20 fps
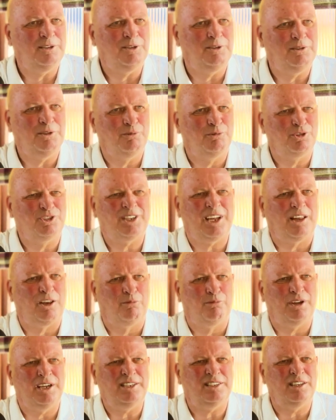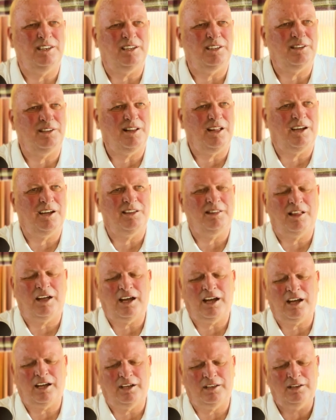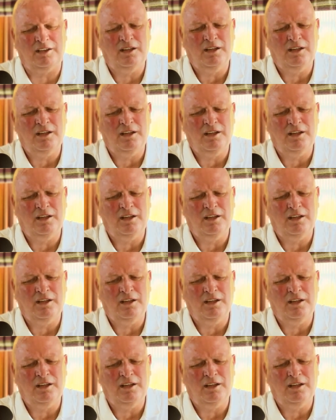you, you were celebrating it like that. And